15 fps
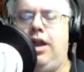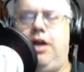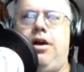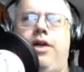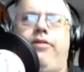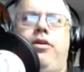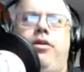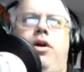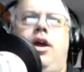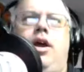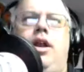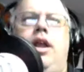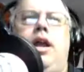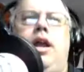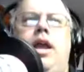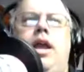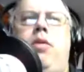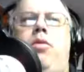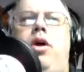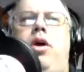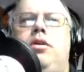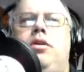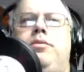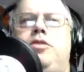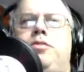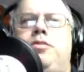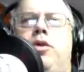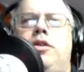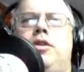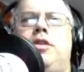Hello, everyone, and welcome to
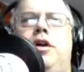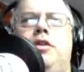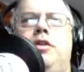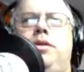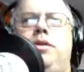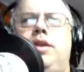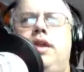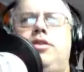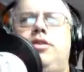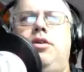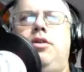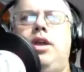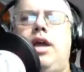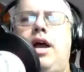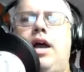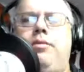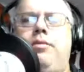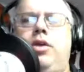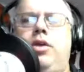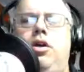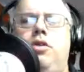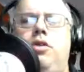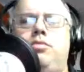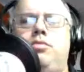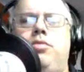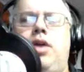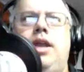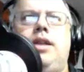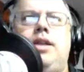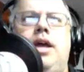Sports Talk with Tonsoni. I am your host,
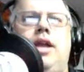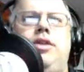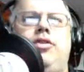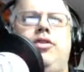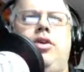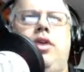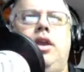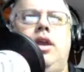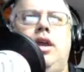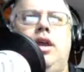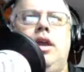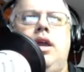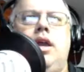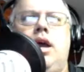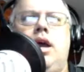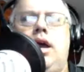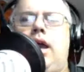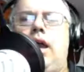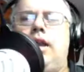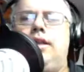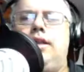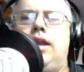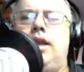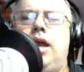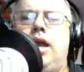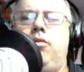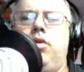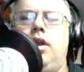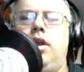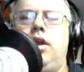Brian Tonsoni, and
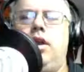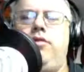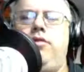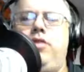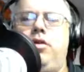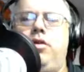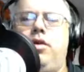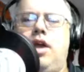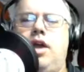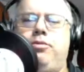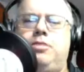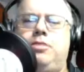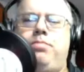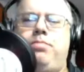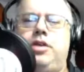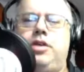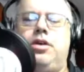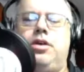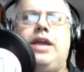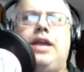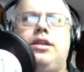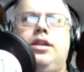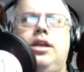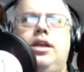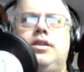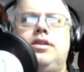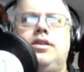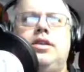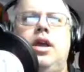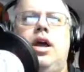tonight we're going to interview a couple special
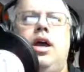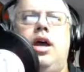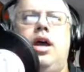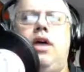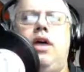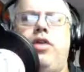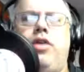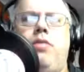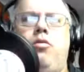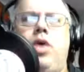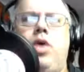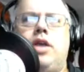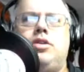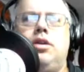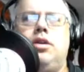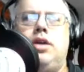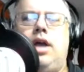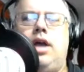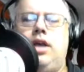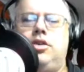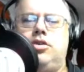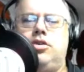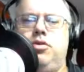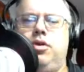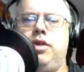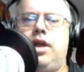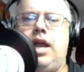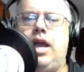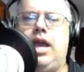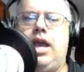athletes from Western High School
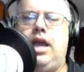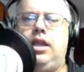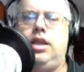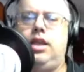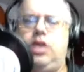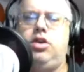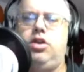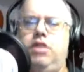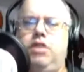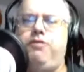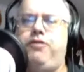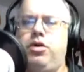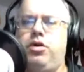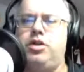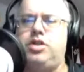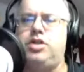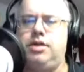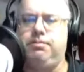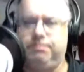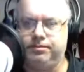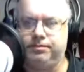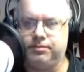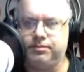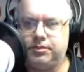that I had the good fortune